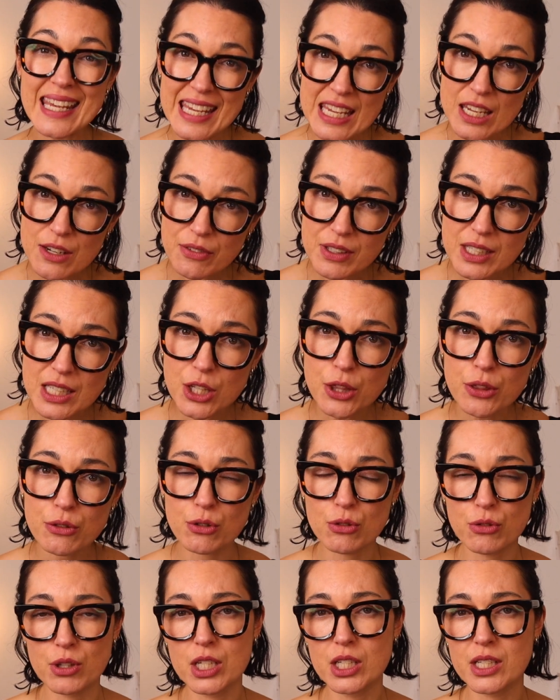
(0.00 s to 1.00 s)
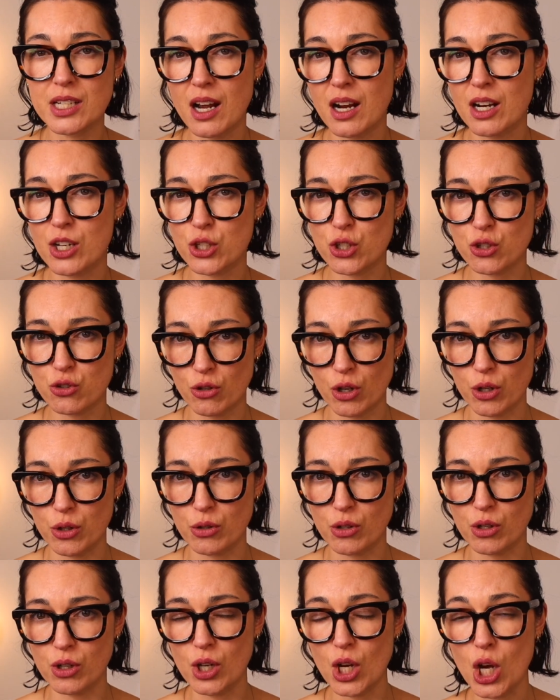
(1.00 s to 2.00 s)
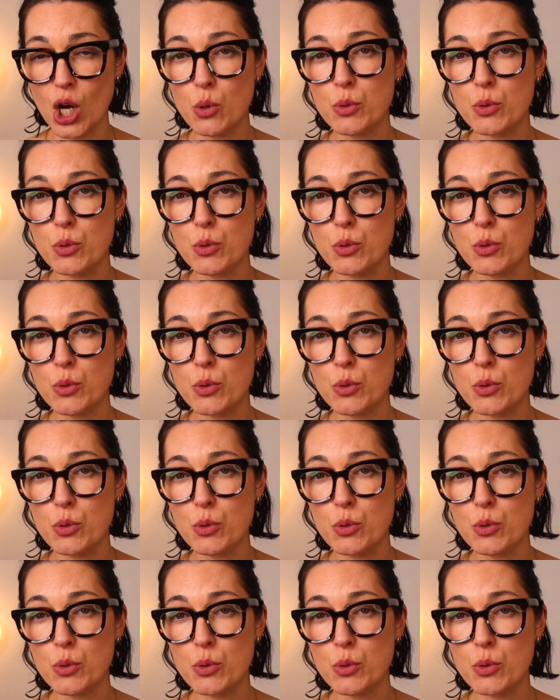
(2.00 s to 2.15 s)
evenly through the entire stroke,